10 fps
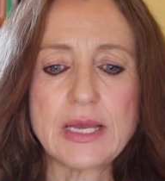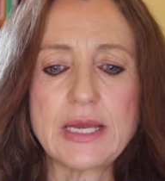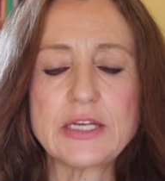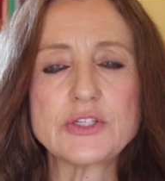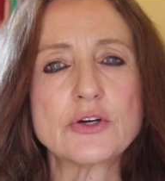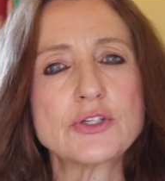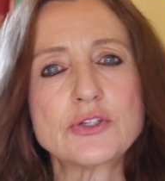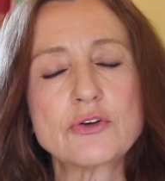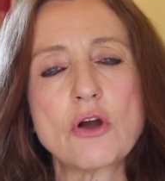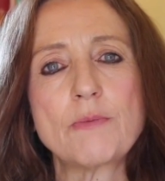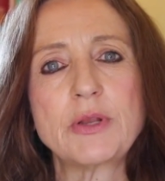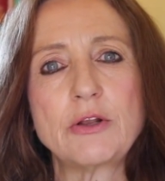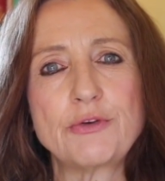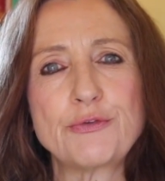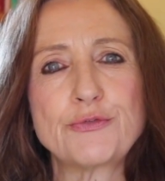It is also
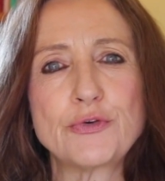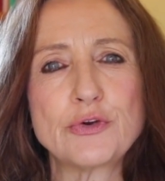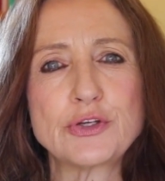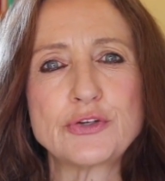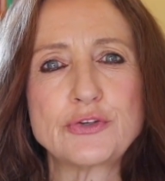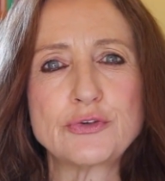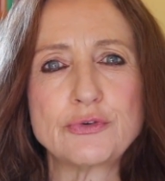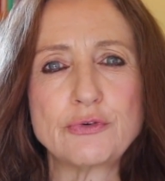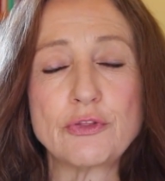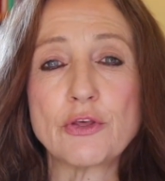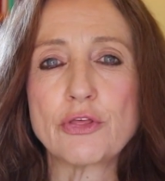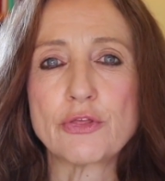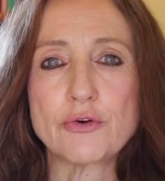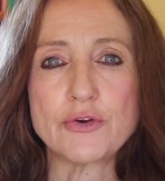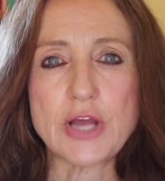commonly referred to the
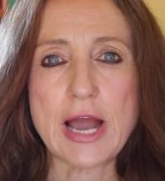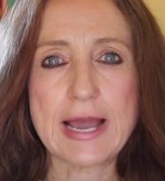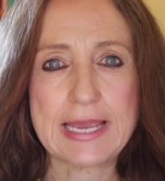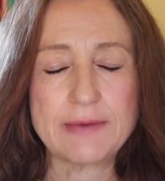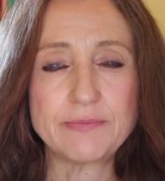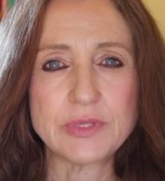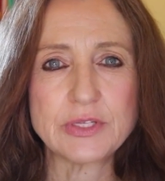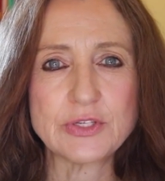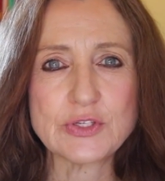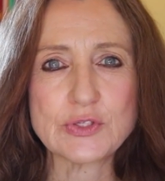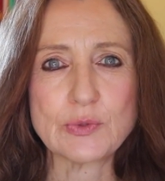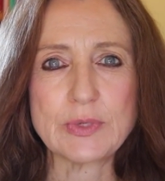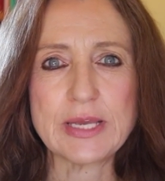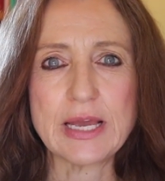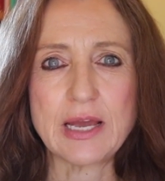third eye. So
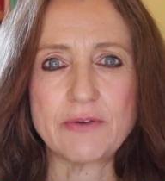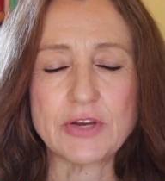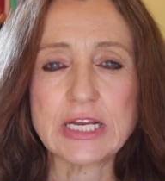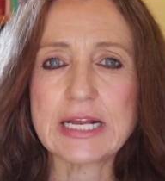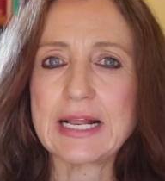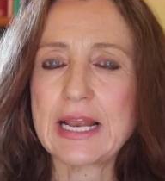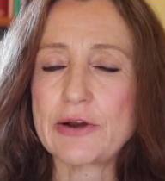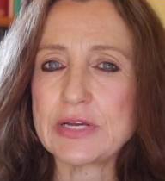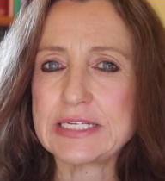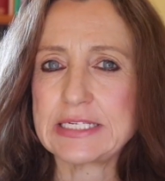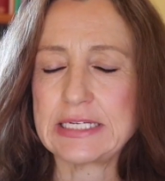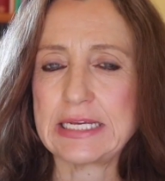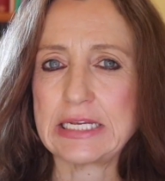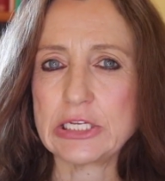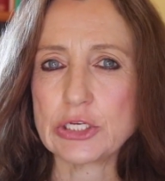we have a
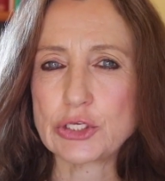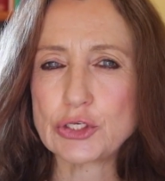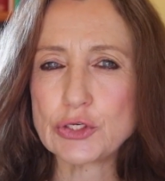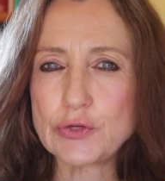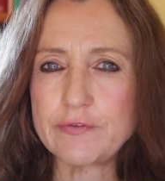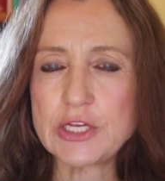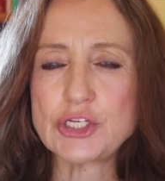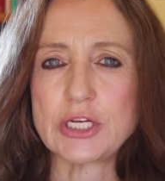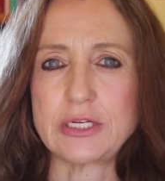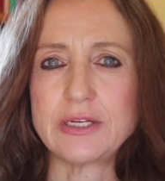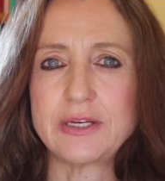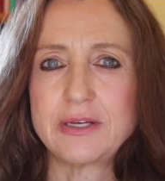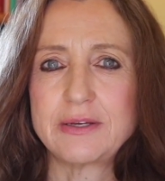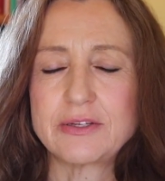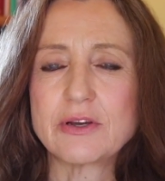clarity and a good vision
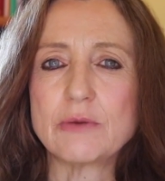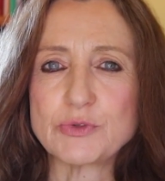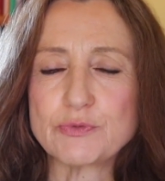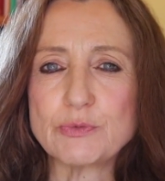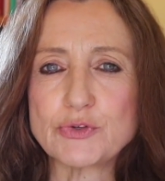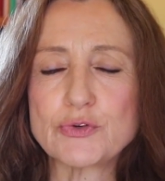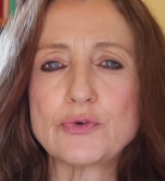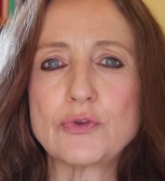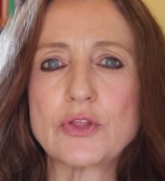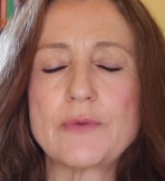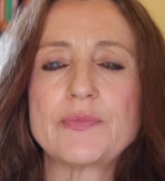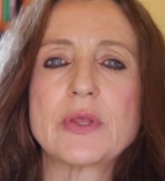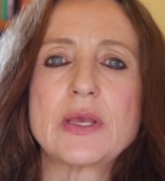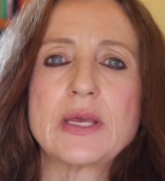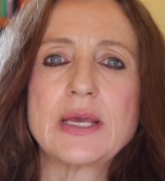that comes from truth,
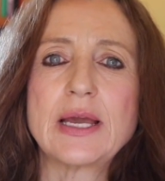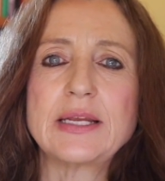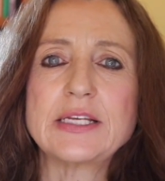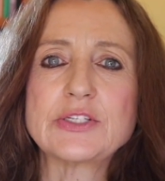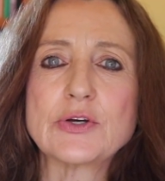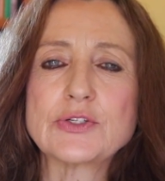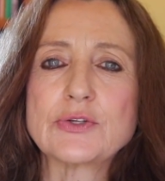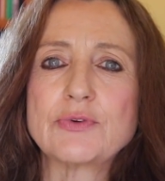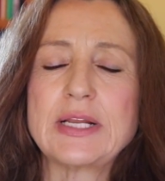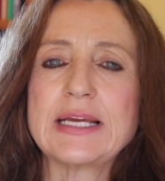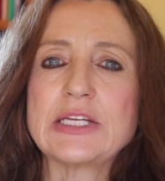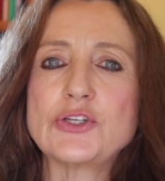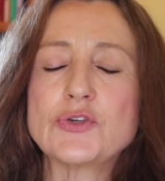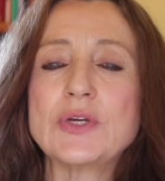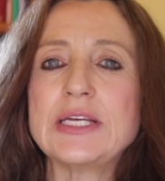and is also
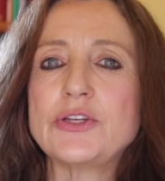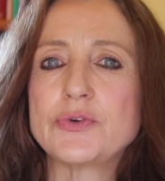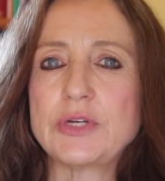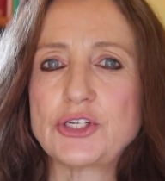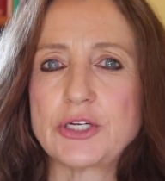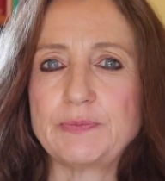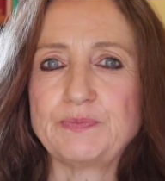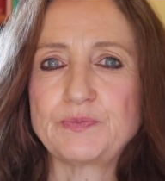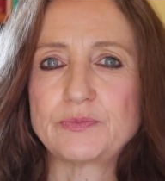related to intuition.